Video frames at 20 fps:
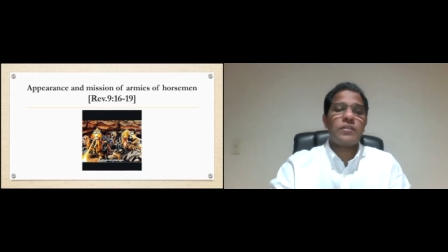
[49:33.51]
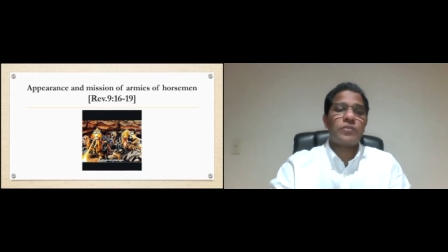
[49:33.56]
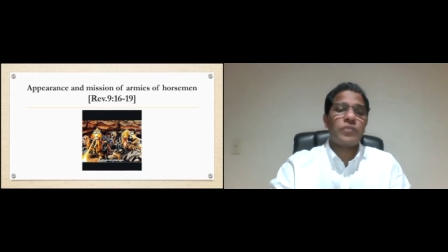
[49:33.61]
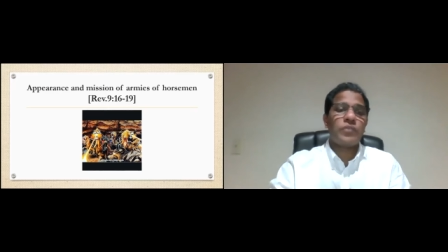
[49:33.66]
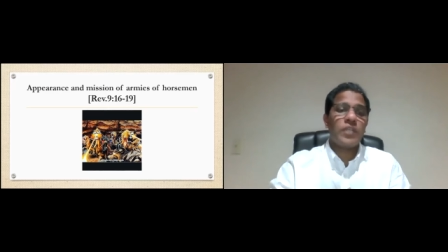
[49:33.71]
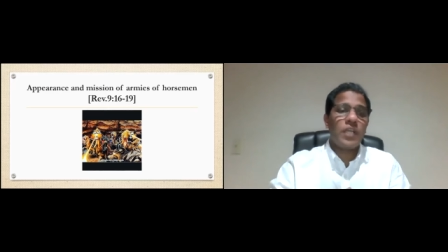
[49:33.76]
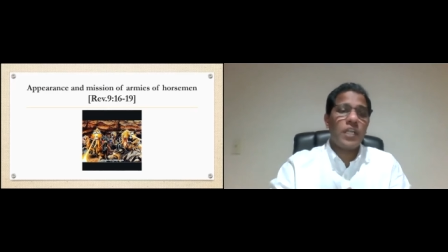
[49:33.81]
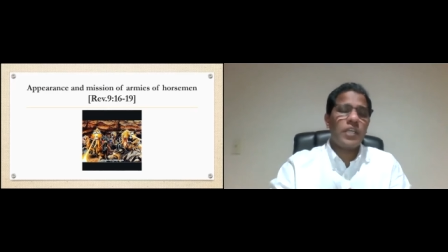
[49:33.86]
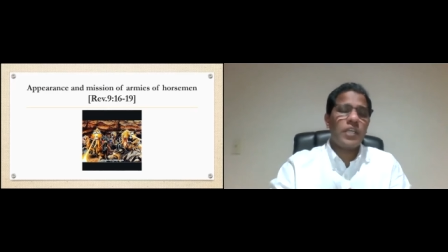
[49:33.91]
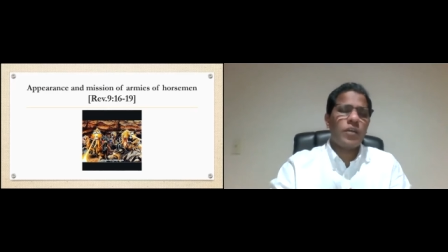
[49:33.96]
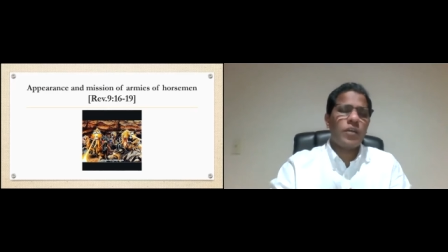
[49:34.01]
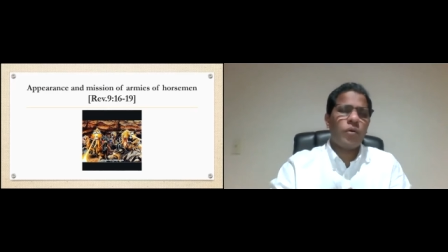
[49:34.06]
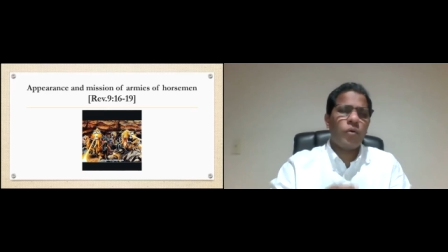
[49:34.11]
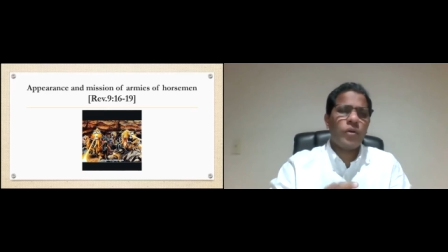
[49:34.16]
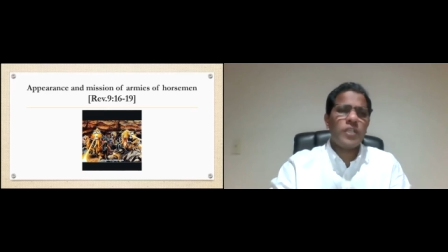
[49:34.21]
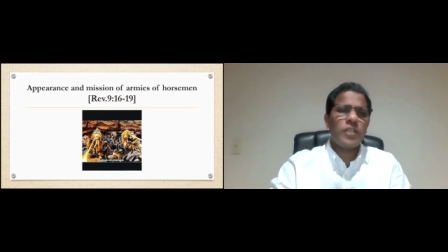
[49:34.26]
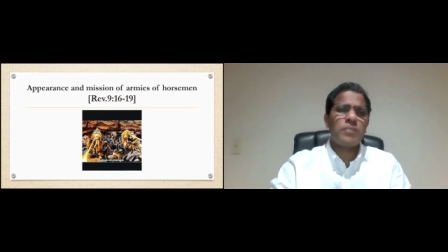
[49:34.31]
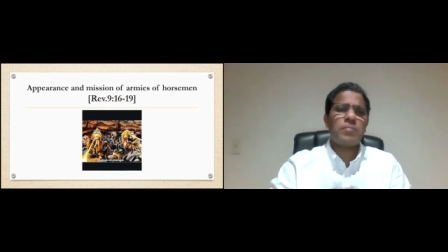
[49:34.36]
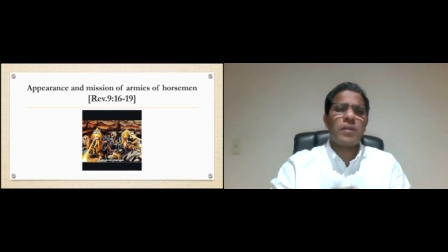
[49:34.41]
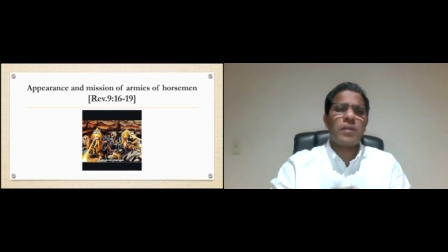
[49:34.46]
the really
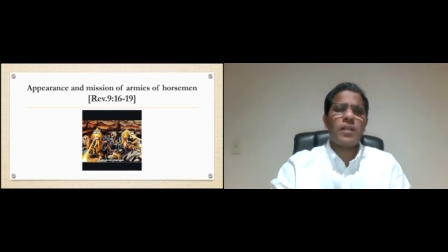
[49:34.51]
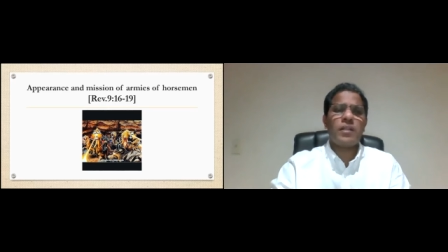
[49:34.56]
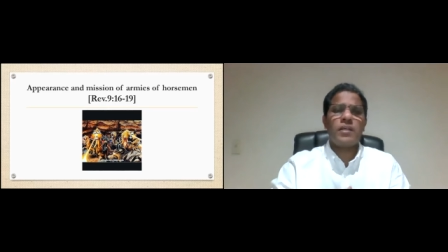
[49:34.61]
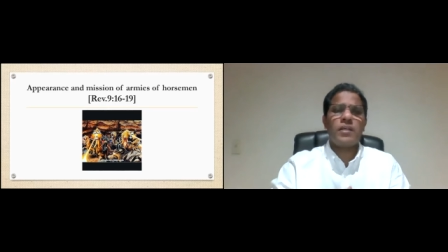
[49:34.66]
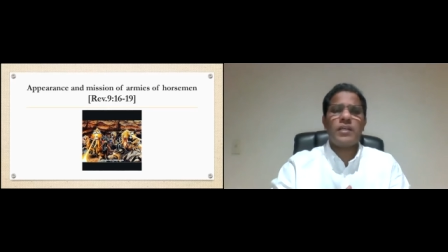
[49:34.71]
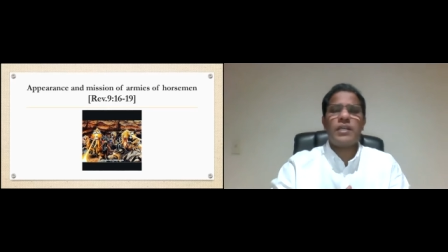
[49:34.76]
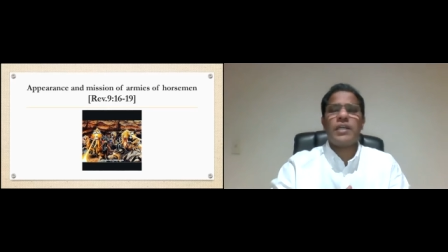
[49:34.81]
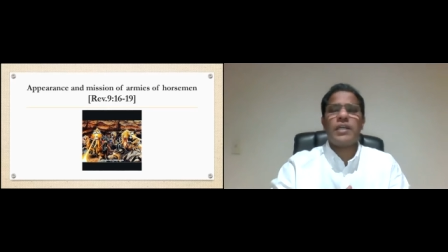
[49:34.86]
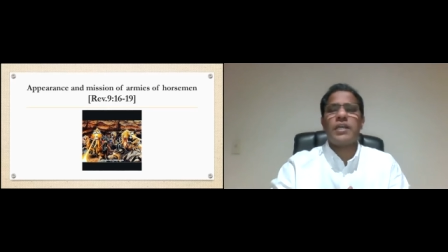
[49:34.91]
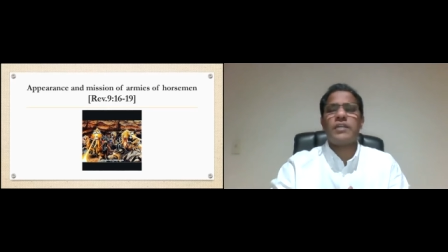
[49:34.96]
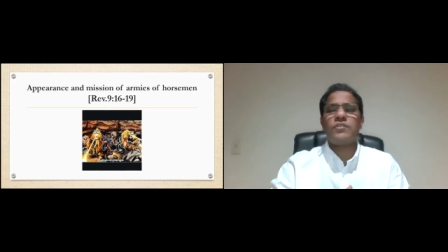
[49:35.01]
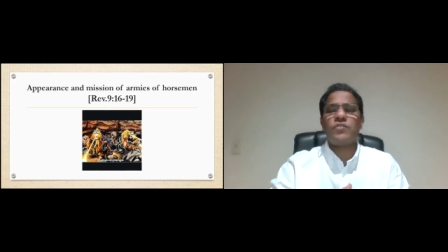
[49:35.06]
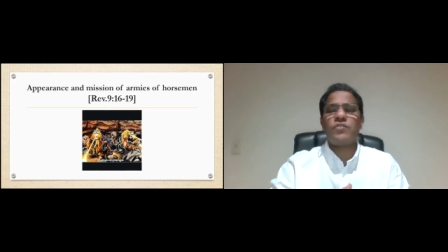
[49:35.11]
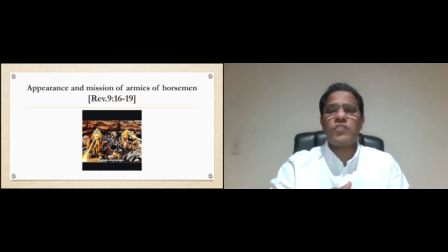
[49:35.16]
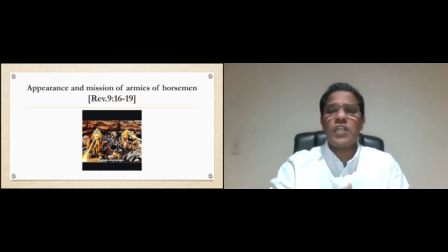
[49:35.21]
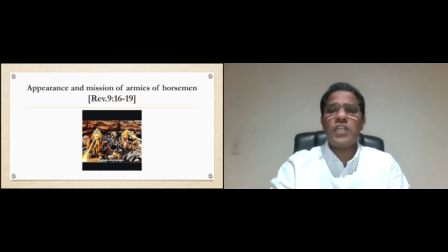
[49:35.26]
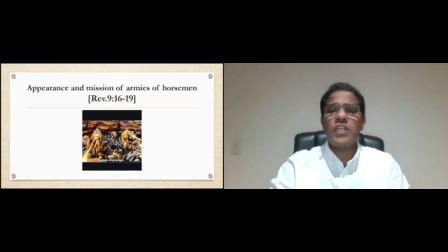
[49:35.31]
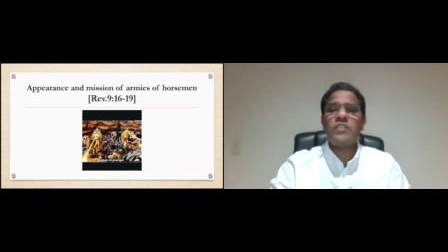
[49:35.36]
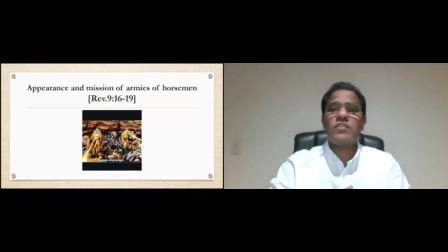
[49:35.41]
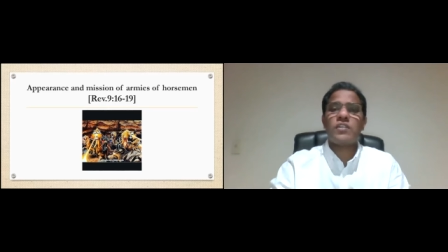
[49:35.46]
horrible and
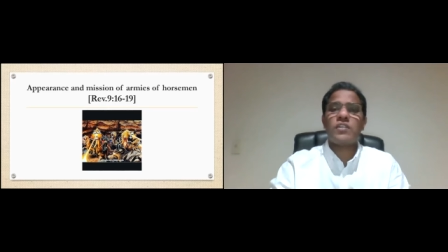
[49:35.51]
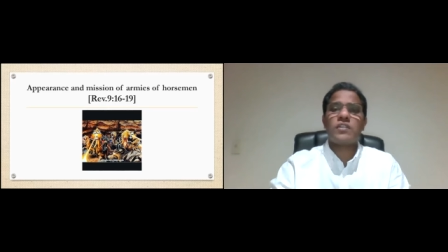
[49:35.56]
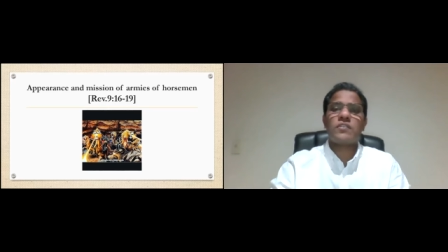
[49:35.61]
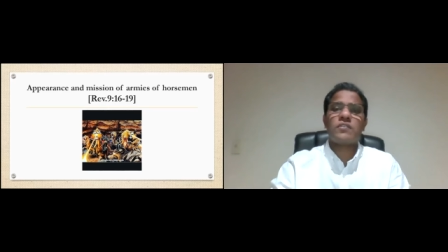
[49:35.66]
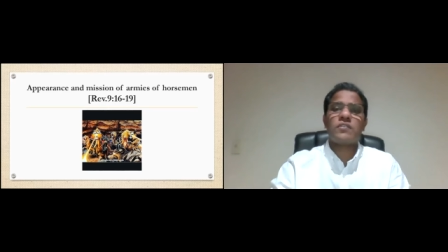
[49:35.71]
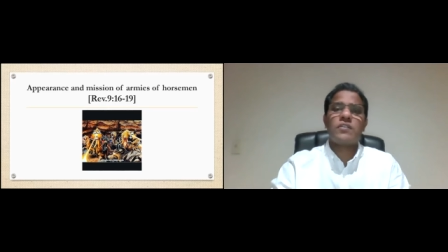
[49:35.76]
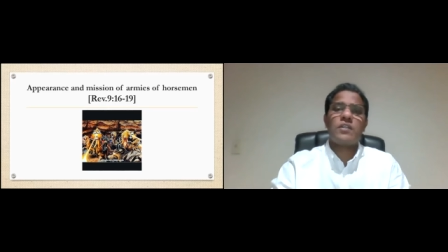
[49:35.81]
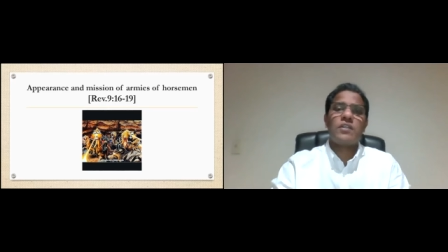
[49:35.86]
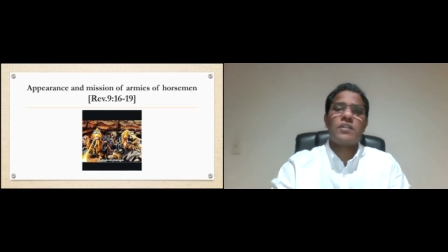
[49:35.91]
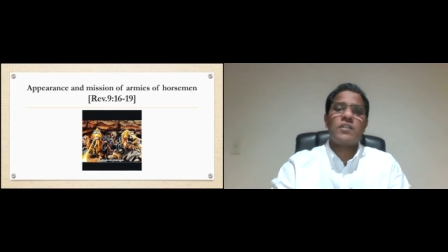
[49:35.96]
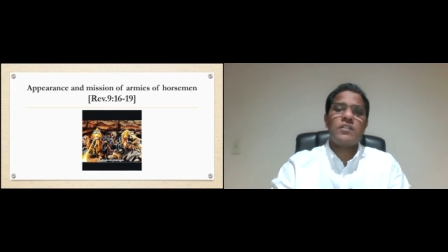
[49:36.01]
dangerous